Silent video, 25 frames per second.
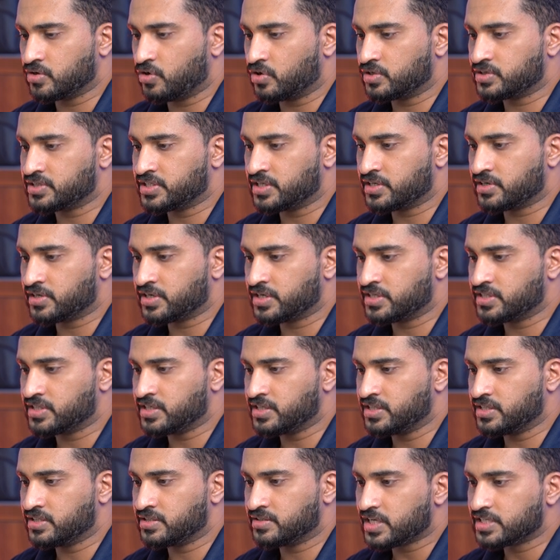got
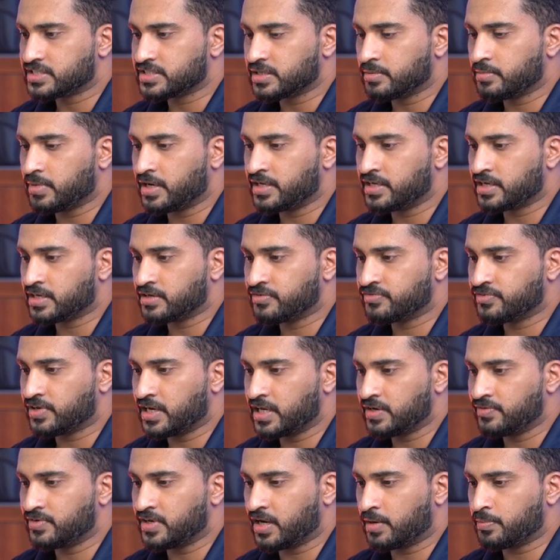generated as a binary
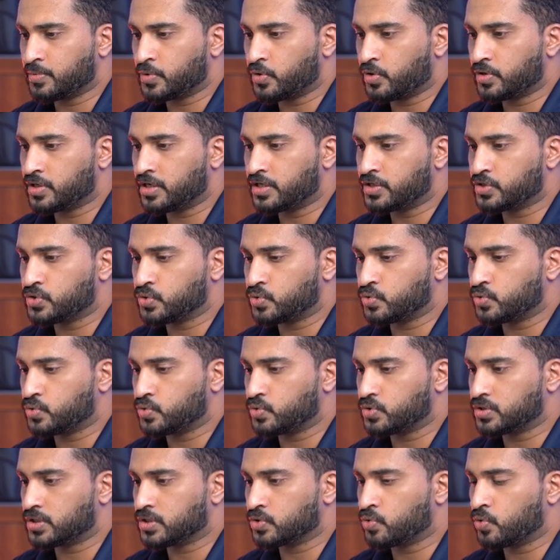file. We uploaded
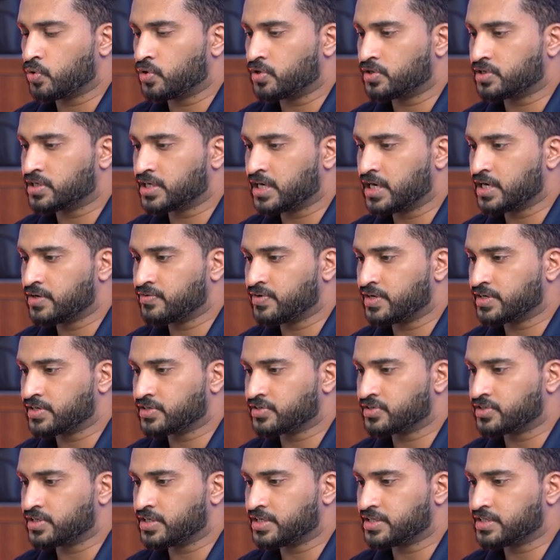to the Google Drive and
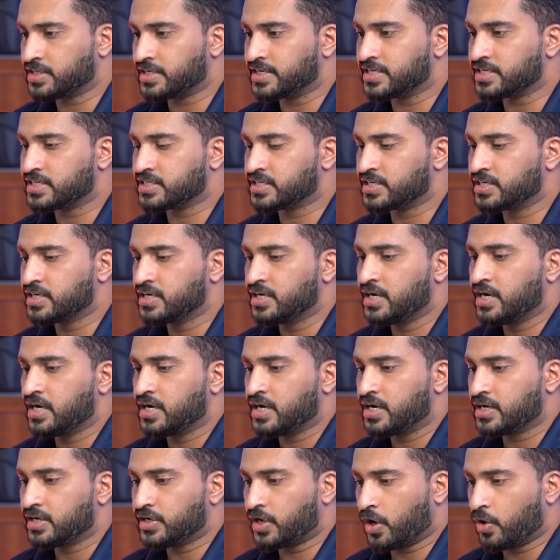created a
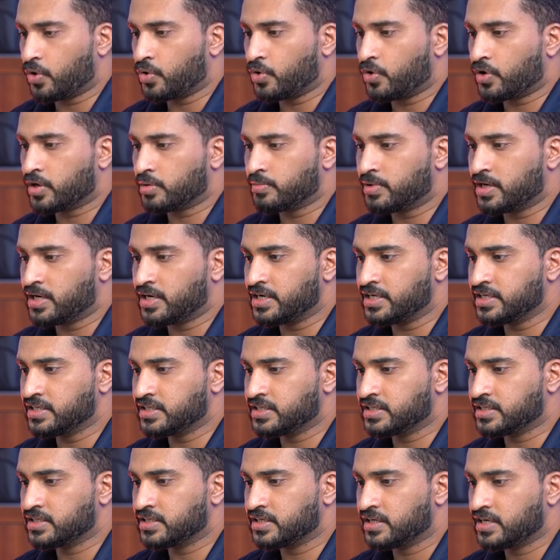downloadable
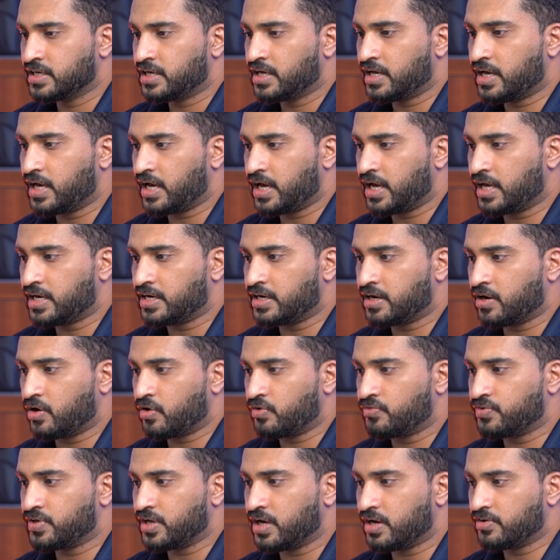link. And
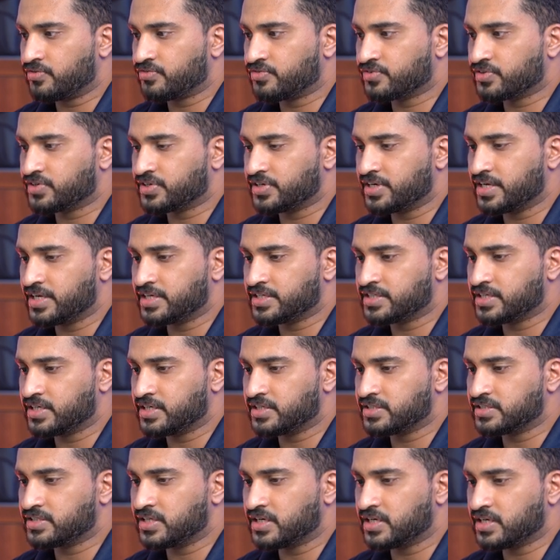now we have
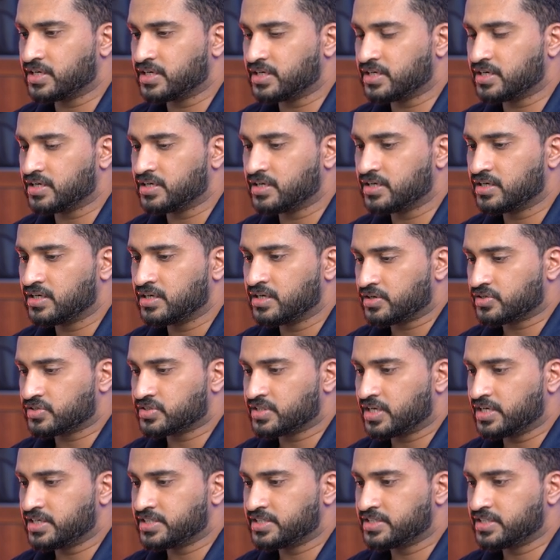created the
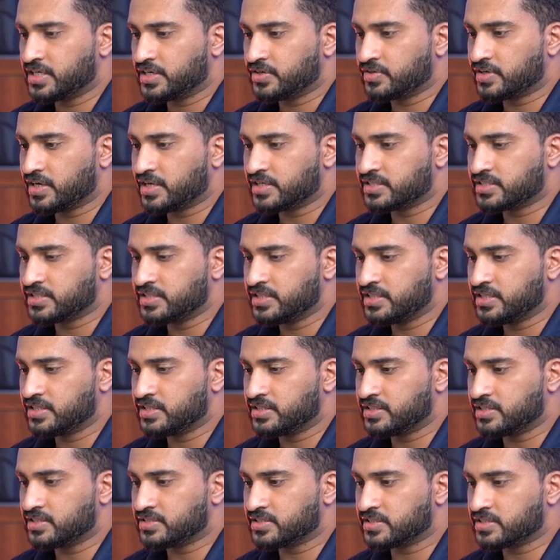results. Here you can see
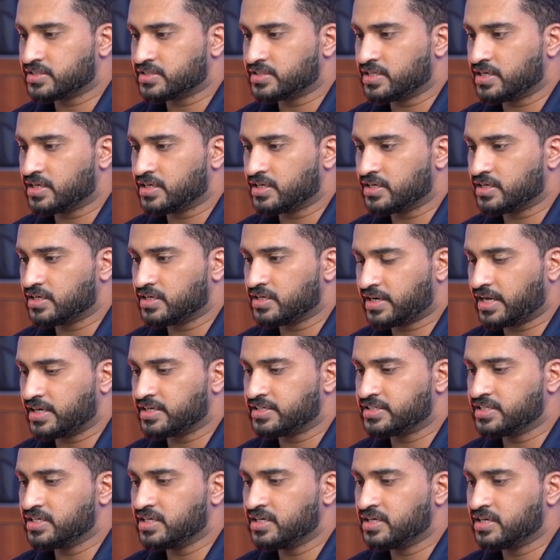this is the
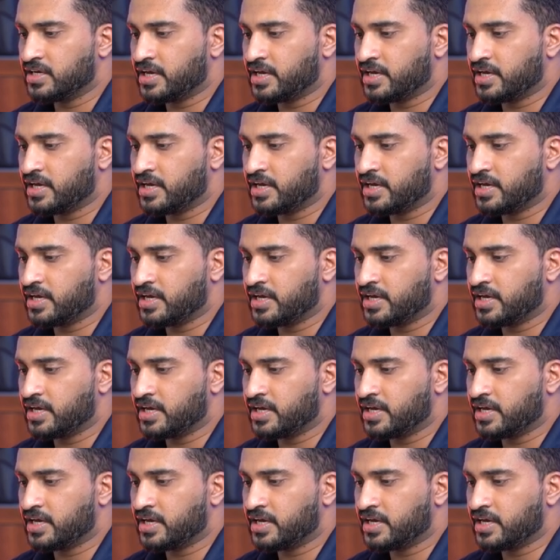title.